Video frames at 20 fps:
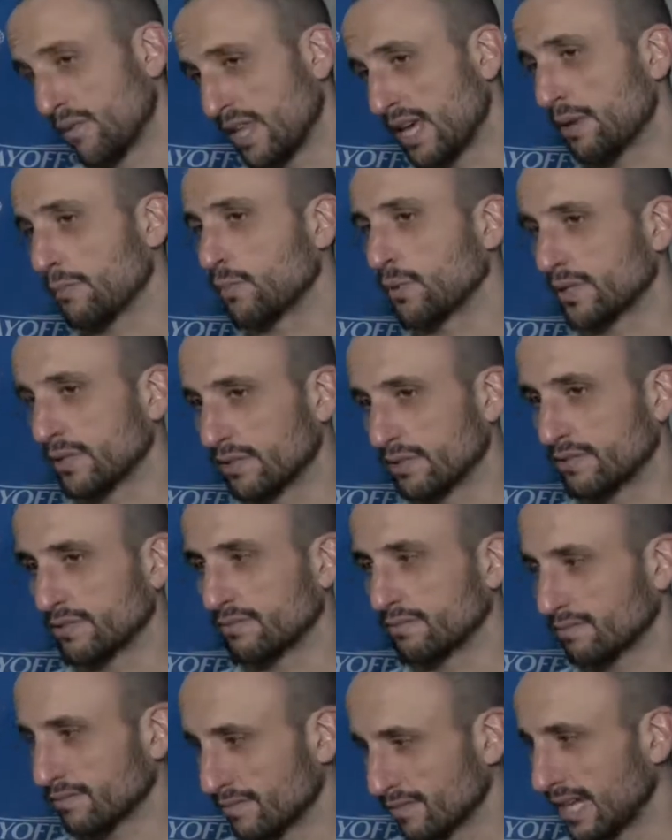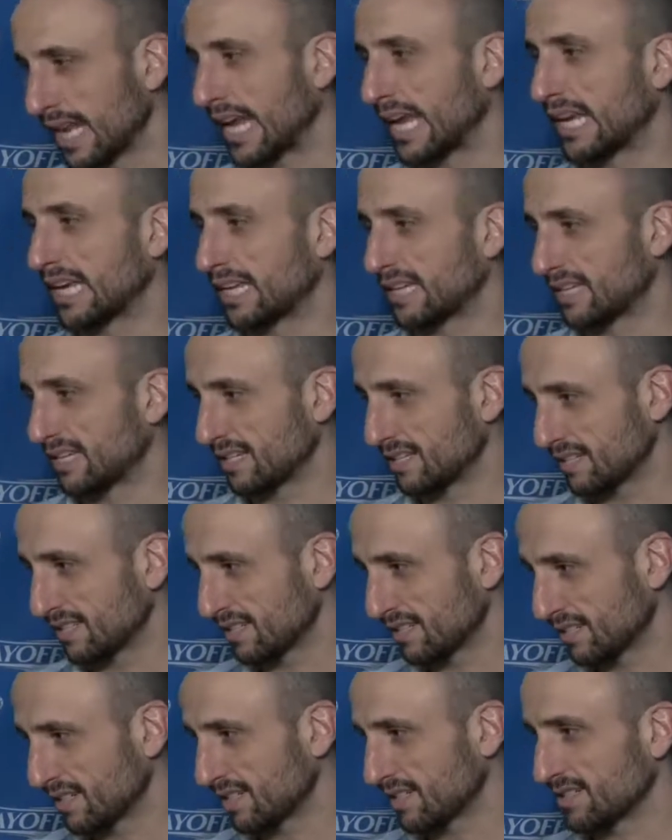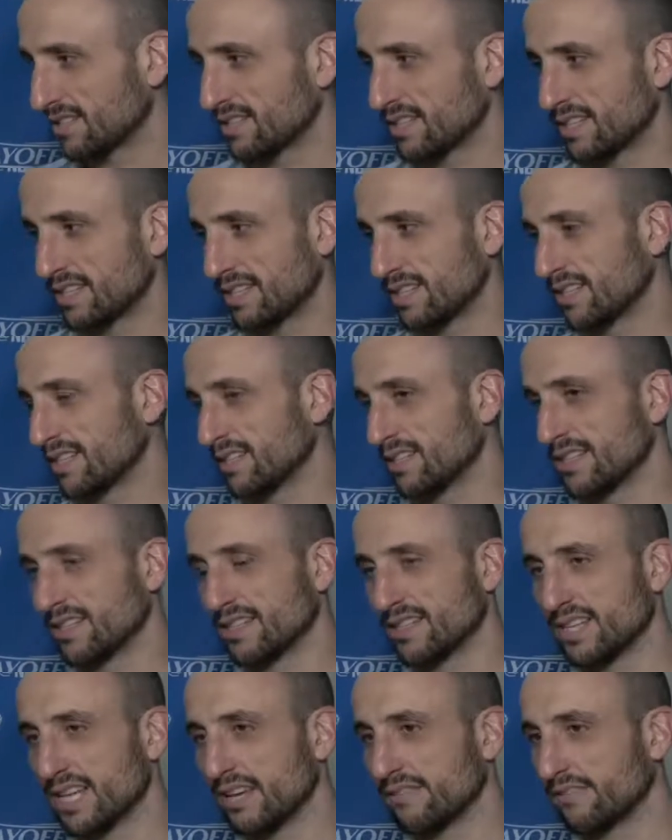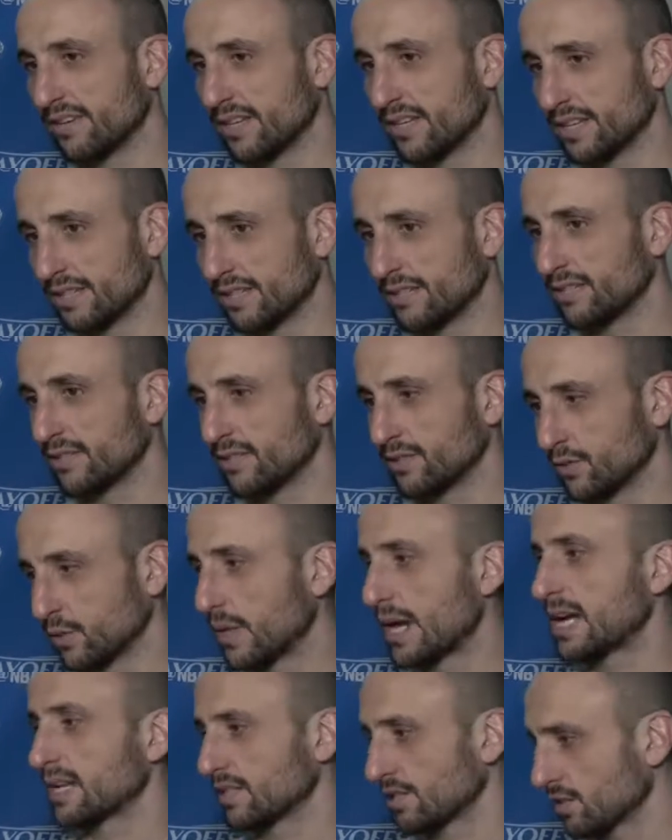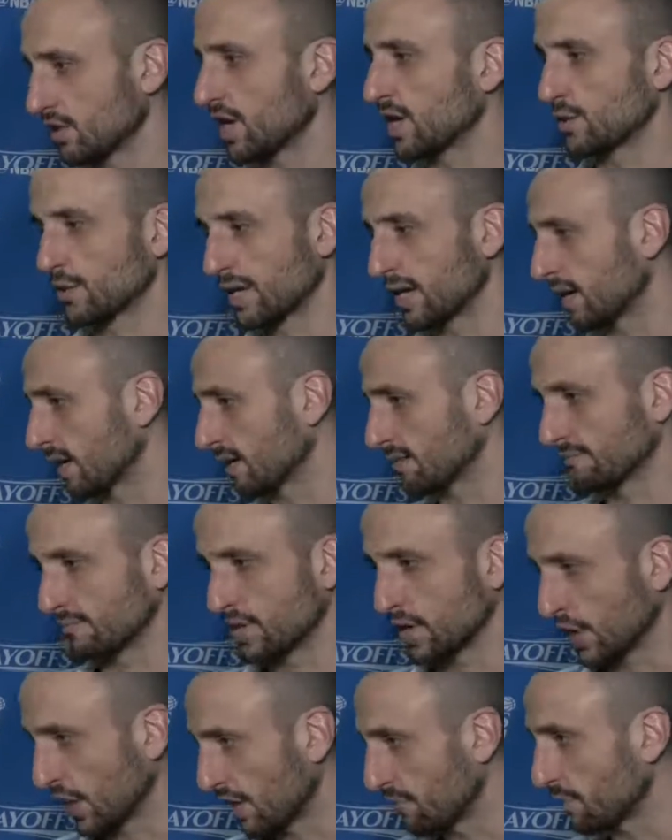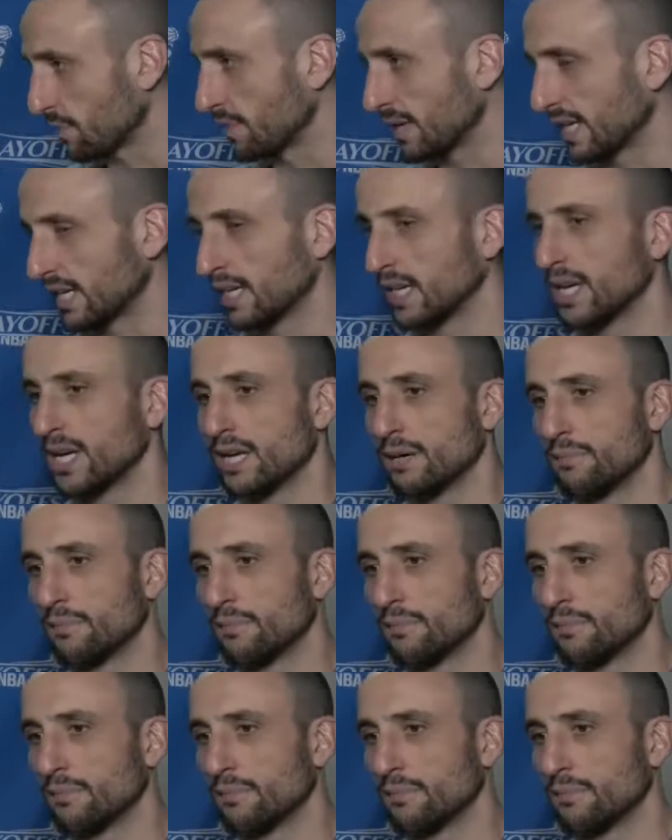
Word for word: Then with Clay, uh, Steph, and Durant, it's hard. You gotta guard everybody.